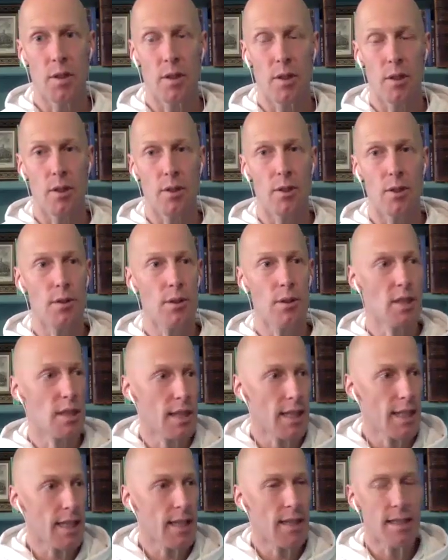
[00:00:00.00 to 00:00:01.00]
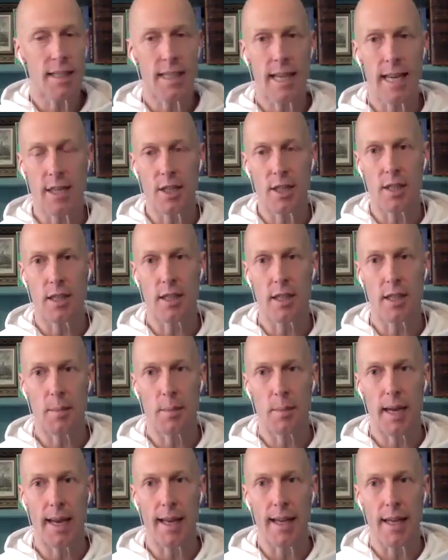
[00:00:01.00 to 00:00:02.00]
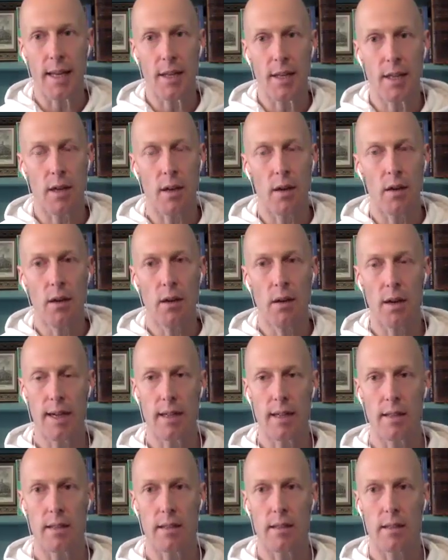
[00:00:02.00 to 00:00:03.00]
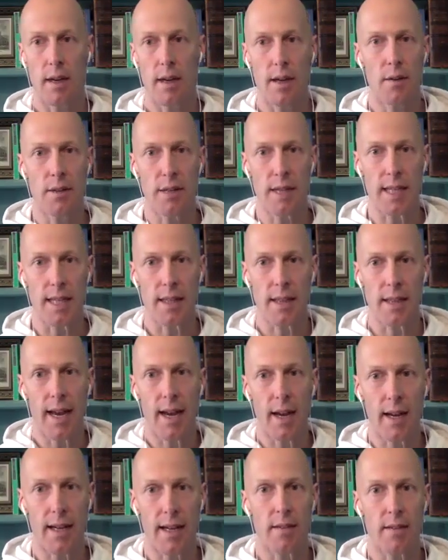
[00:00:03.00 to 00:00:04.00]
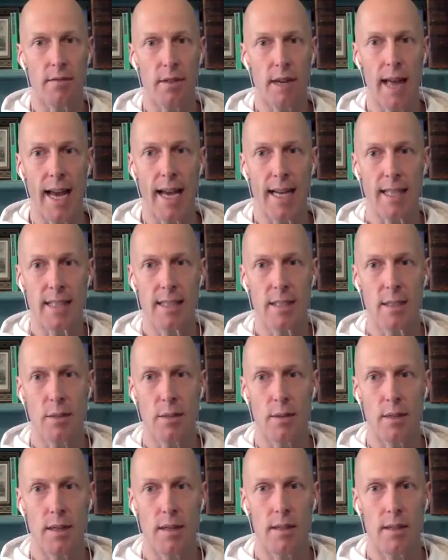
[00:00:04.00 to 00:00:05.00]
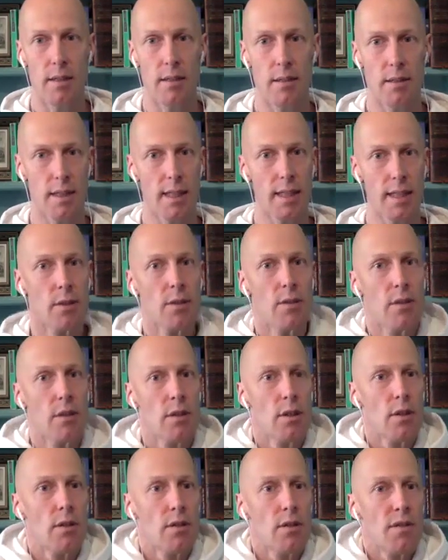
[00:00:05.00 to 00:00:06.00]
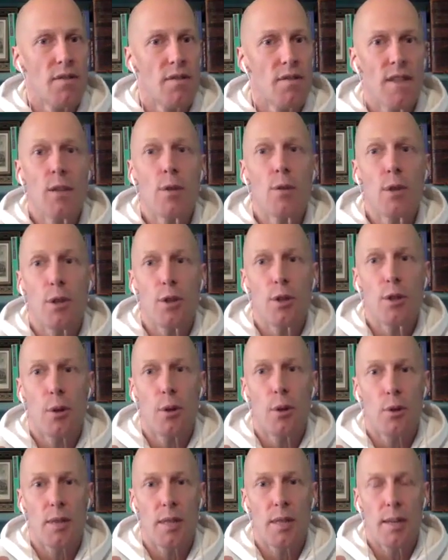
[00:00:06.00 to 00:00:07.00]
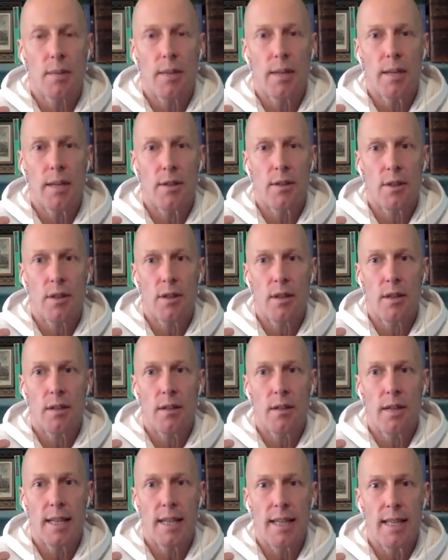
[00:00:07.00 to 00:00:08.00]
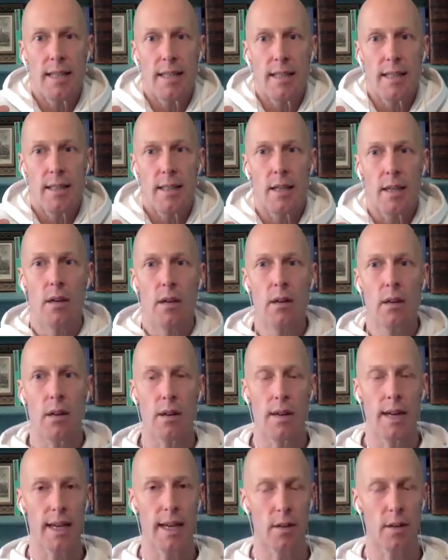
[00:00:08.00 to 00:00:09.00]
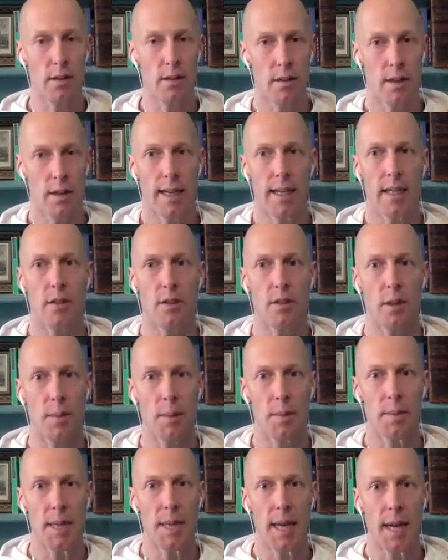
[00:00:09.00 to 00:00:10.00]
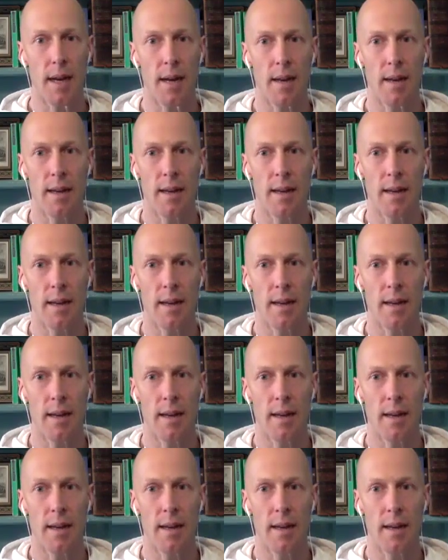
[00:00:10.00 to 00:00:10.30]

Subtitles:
because you see the tension in your belly and you go, oh, I don't need that. I can relax into it. You feel your shoulders up around your ears and you go, oh, hang on, I can drop them down.